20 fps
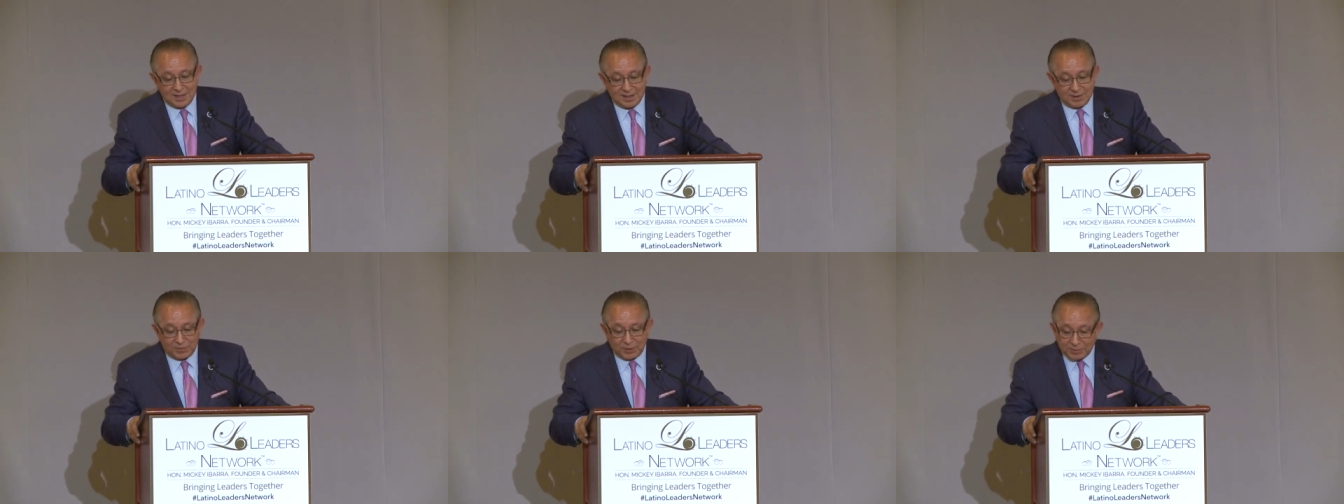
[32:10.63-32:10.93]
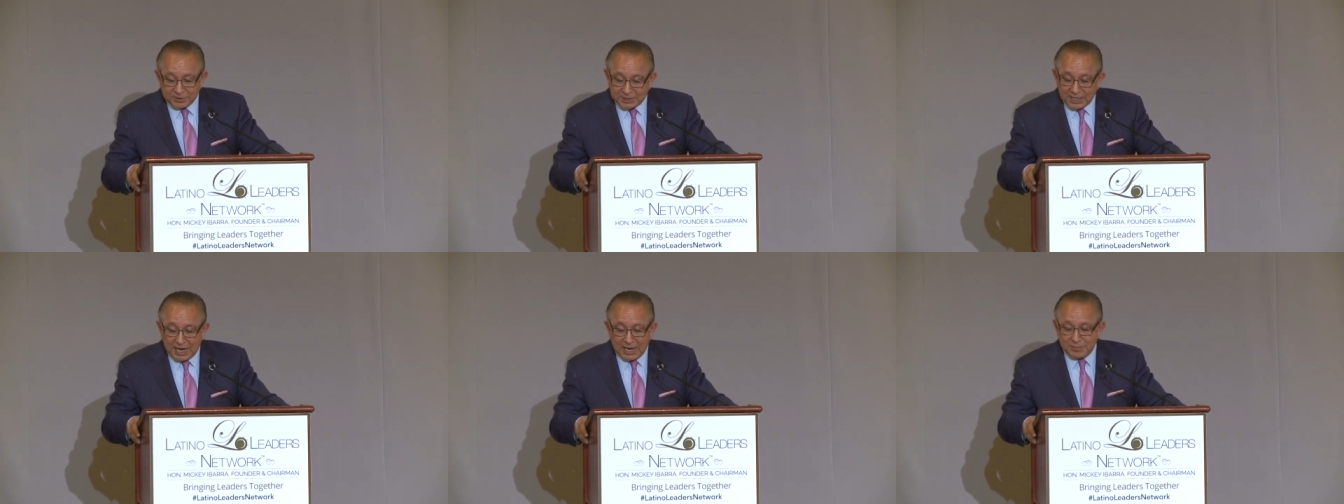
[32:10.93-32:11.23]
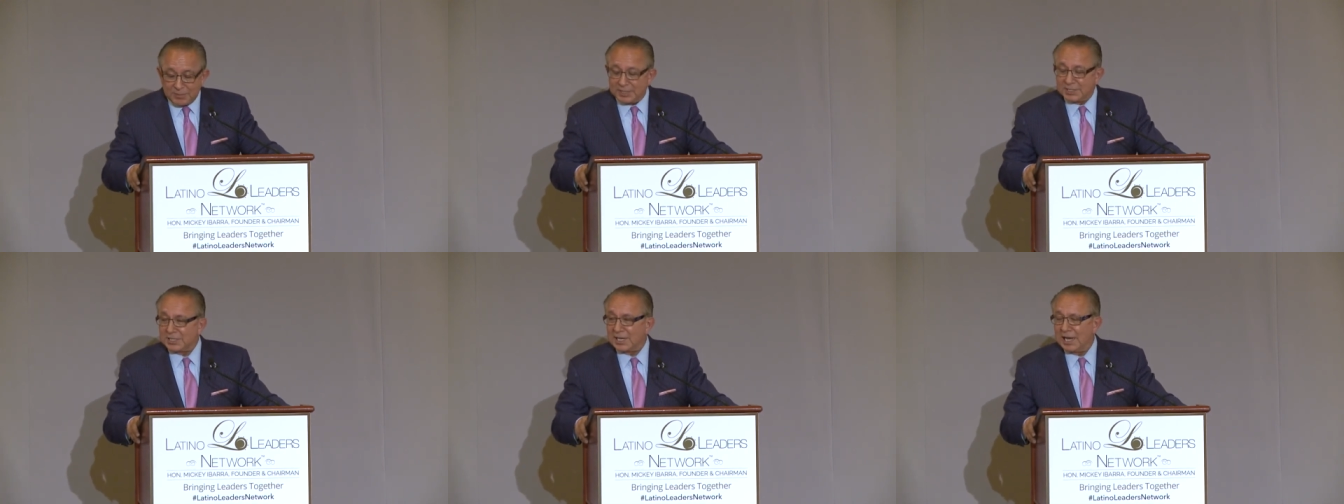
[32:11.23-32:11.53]
from
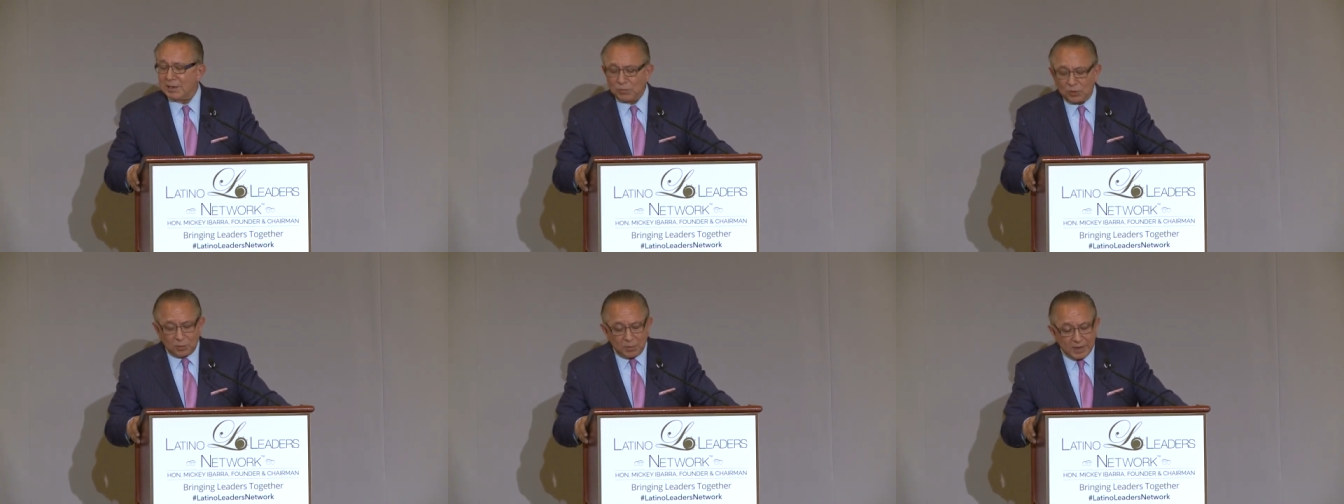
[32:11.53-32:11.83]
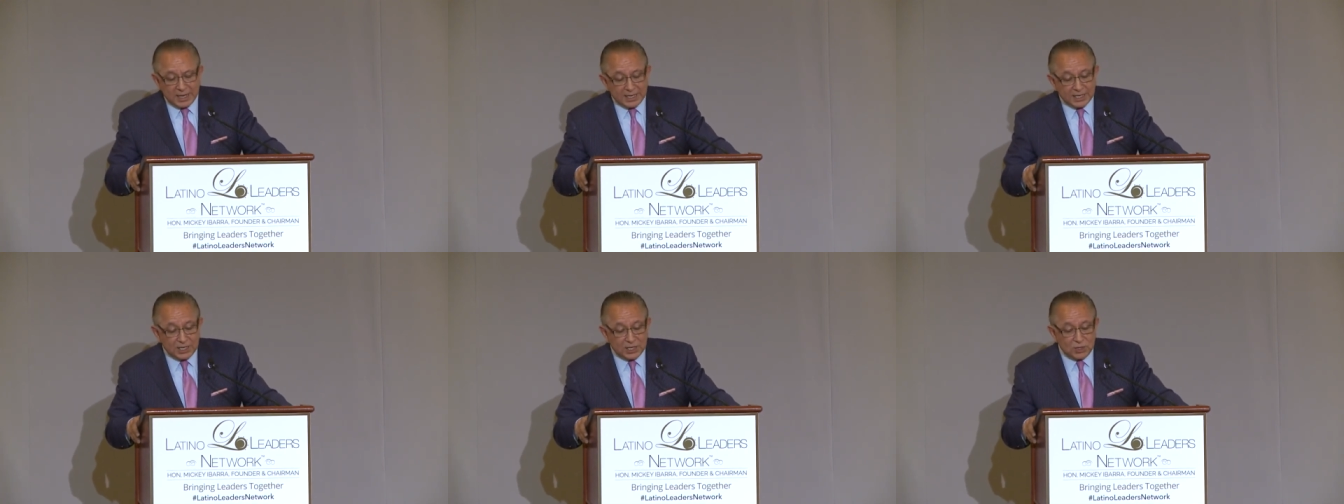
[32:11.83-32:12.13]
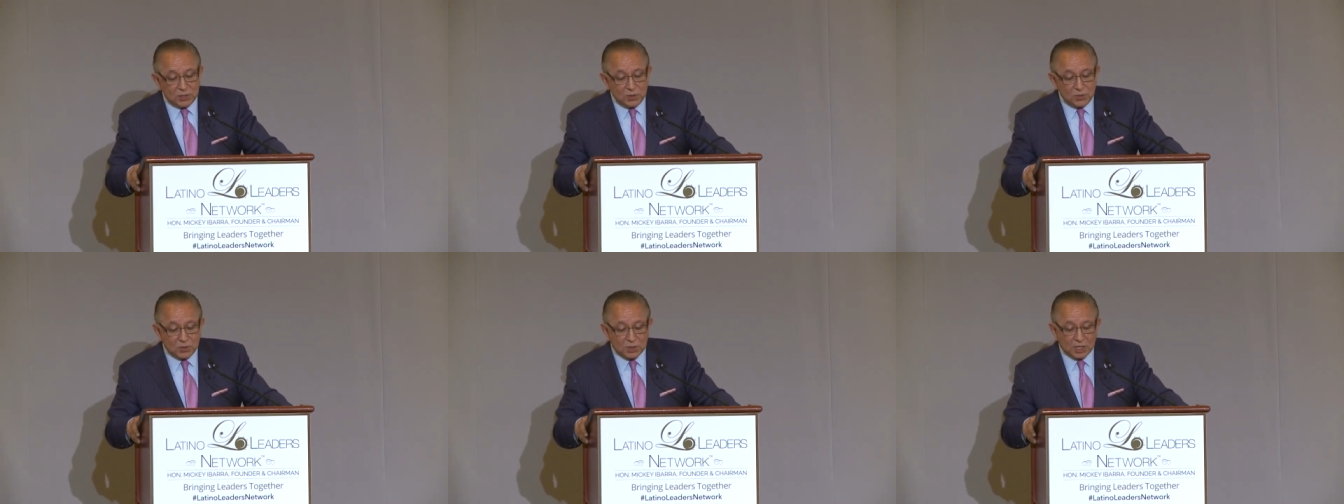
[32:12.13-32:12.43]
time to time will make
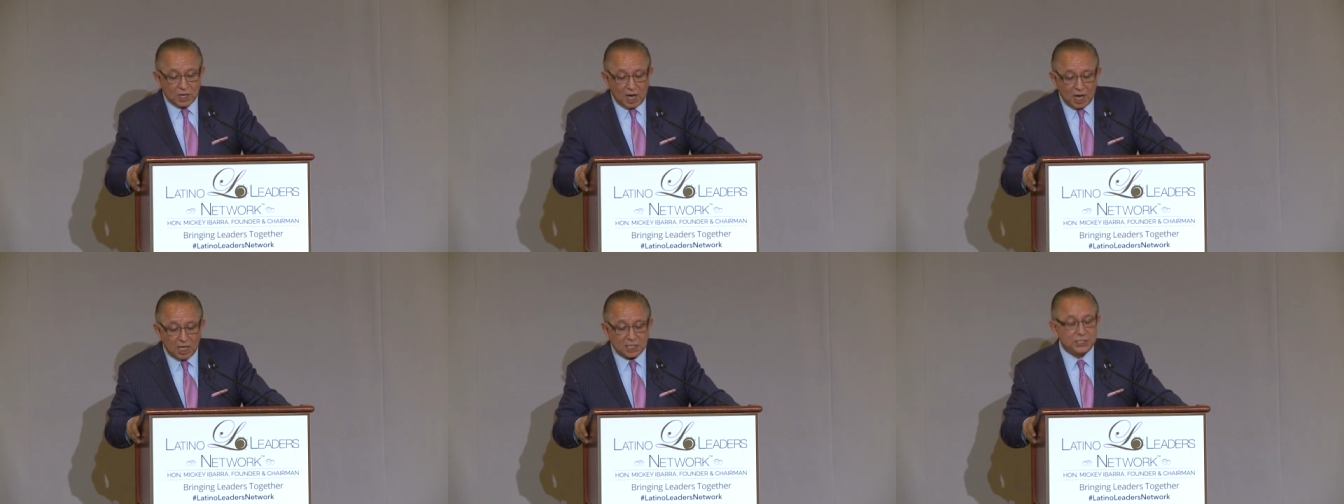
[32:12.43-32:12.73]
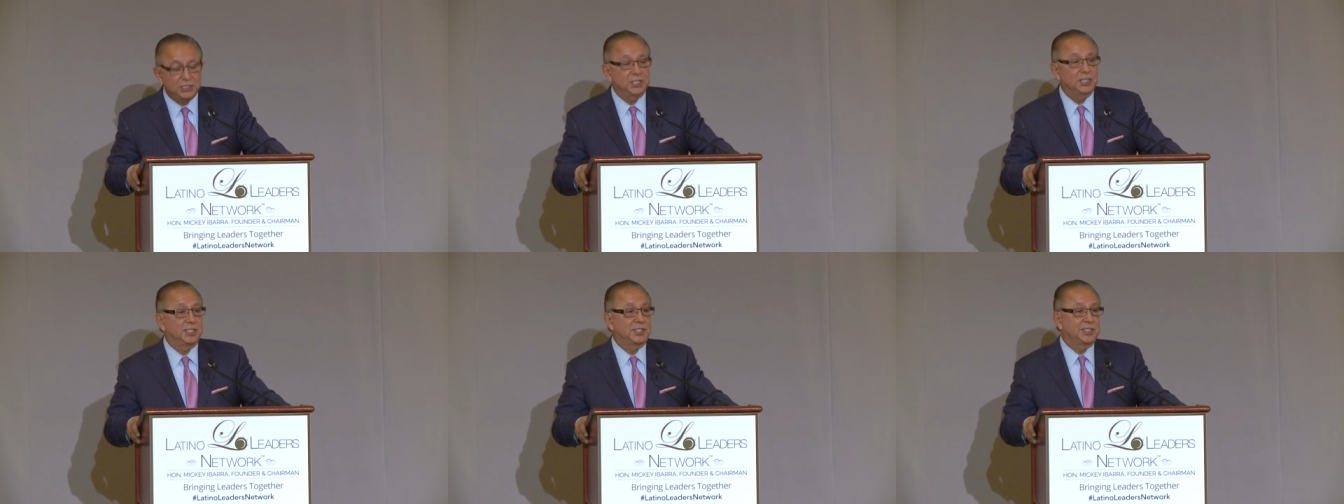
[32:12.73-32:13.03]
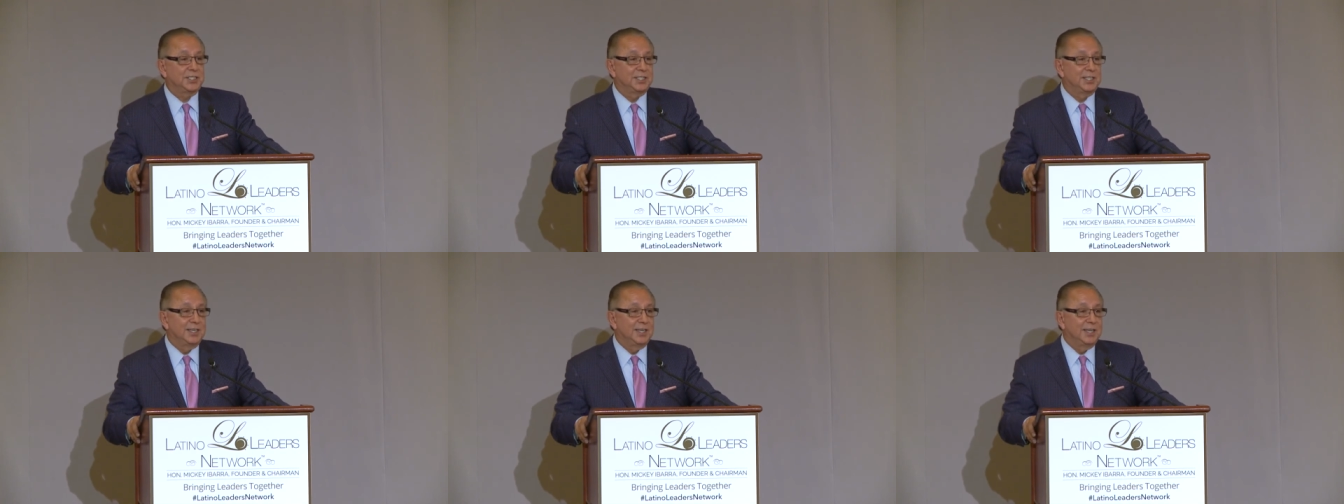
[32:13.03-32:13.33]
you
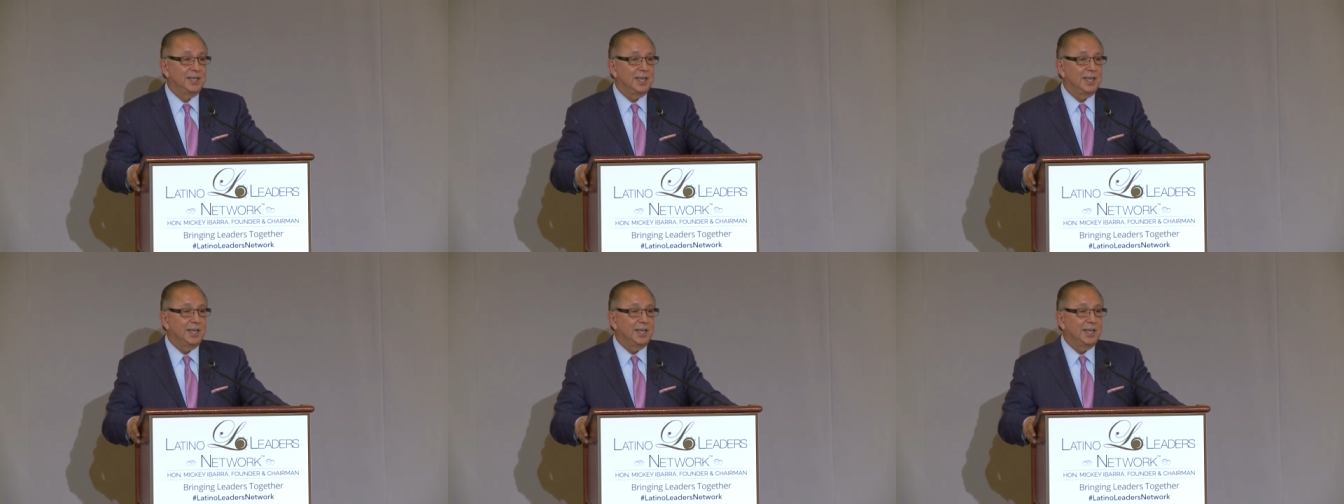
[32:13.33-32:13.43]
conscious